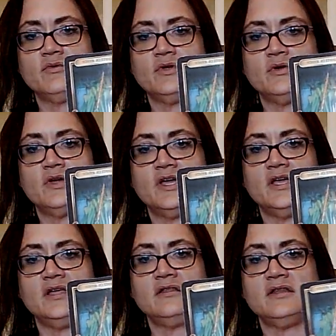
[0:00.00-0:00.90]

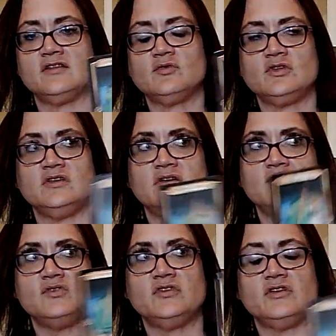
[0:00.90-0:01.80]
Okay. That's what the
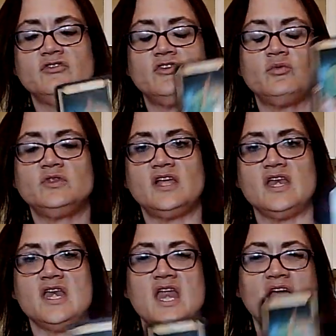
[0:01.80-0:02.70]
devil tells you. That's what
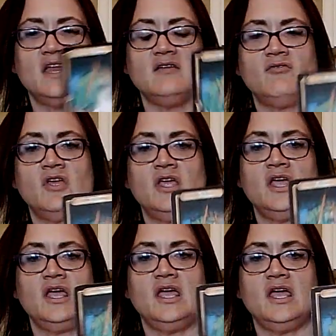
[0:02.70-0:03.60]
that
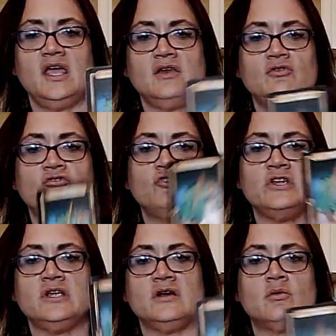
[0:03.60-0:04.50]
negative
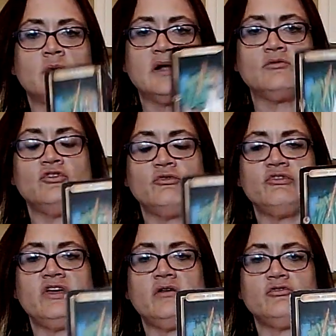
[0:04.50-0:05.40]
energy around you
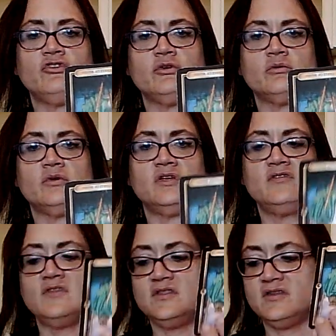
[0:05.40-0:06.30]
tells you,
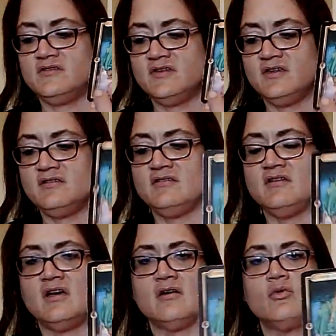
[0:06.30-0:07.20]
is that this is
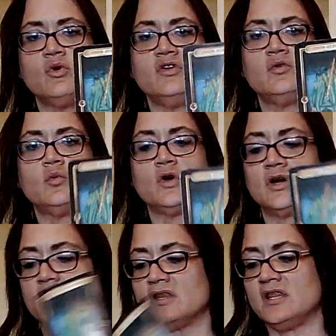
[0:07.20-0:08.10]
not going to
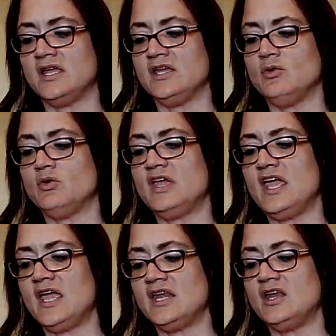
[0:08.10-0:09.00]
work, that you
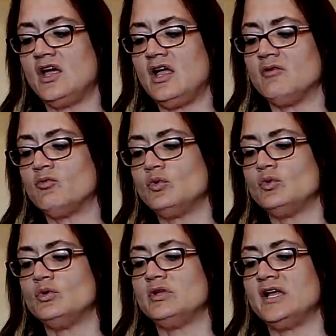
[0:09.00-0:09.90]
cannot
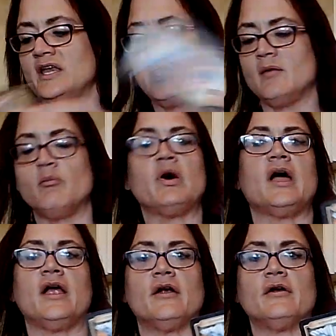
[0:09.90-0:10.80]
rule an
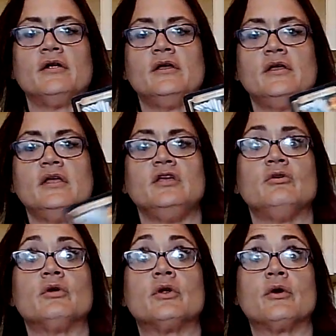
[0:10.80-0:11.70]
empire.
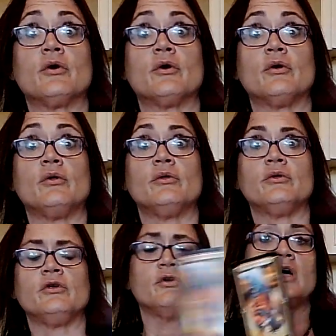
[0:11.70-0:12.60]
You're a girl. You're